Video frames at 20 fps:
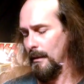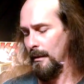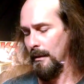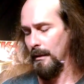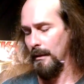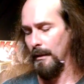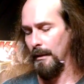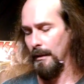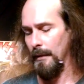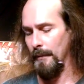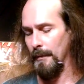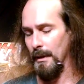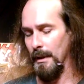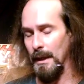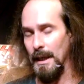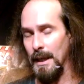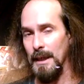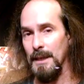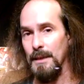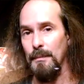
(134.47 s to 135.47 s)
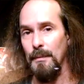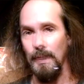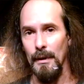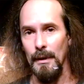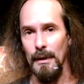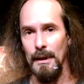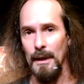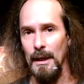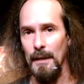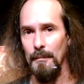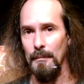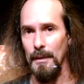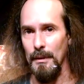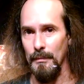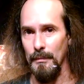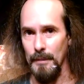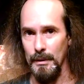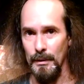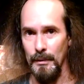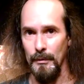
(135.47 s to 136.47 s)
the last part came
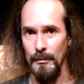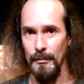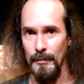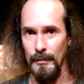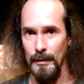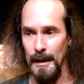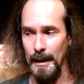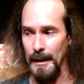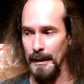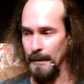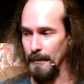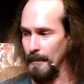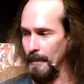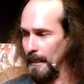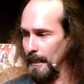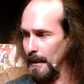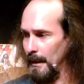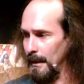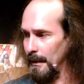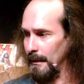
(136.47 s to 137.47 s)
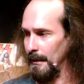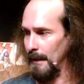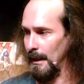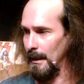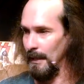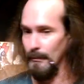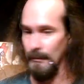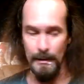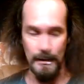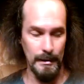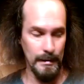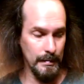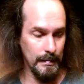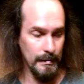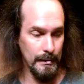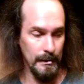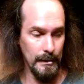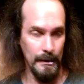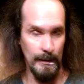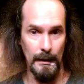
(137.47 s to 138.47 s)
in was on Friday, and that was
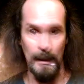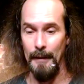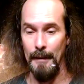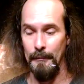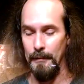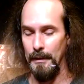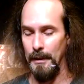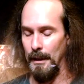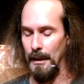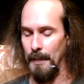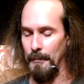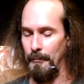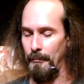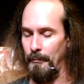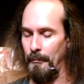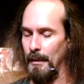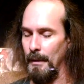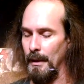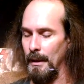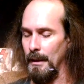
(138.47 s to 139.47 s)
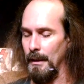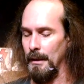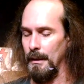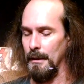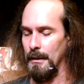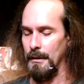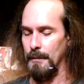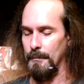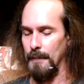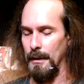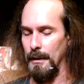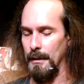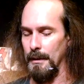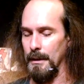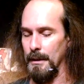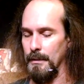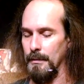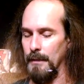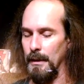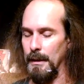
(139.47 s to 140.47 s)
the laptop. But
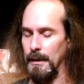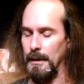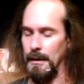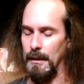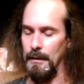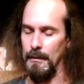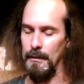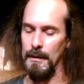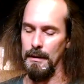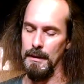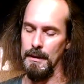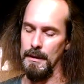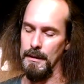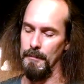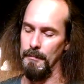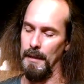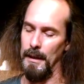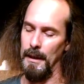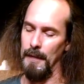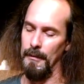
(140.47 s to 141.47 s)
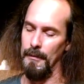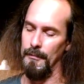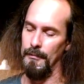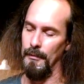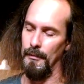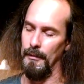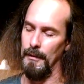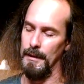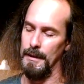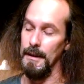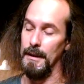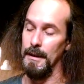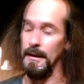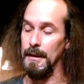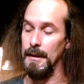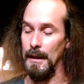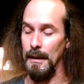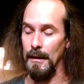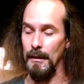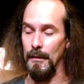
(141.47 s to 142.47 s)
this right here is the battery for it. It's a
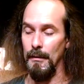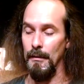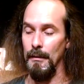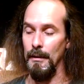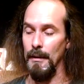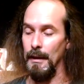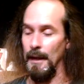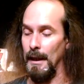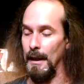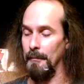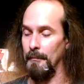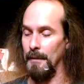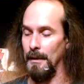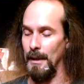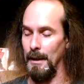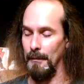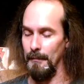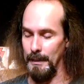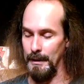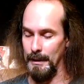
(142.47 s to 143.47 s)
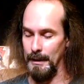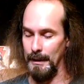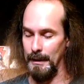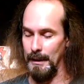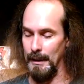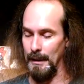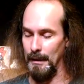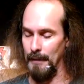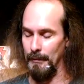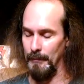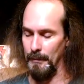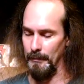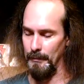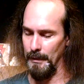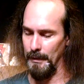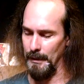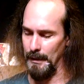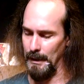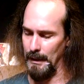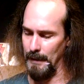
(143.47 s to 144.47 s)
Dell laptop, which I cannot
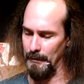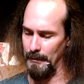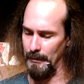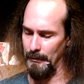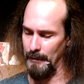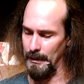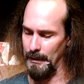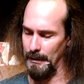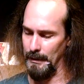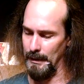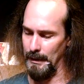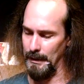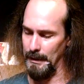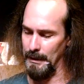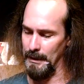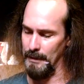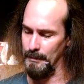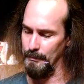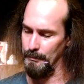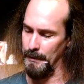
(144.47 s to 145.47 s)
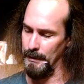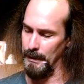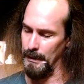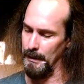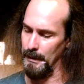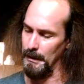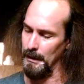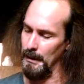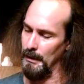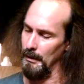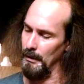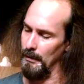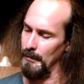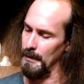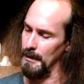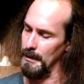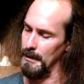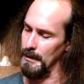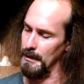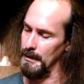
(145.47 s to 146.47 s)
remember the name of it, and that is bent. I hope
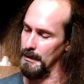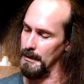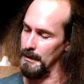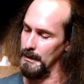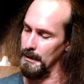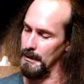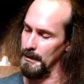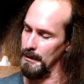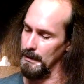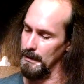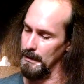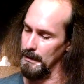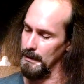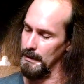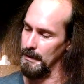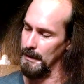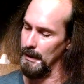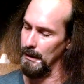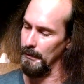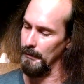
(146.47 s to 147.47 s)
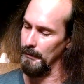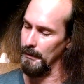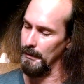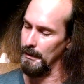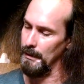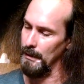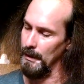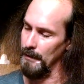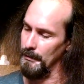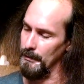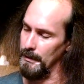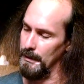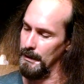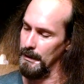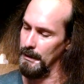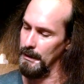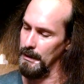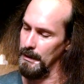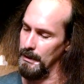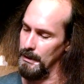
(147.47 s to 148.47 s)
that is not going to cause an
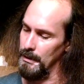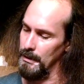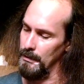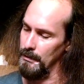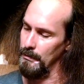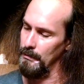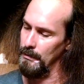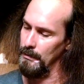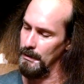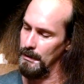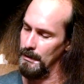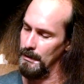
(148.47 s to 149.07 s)
issue.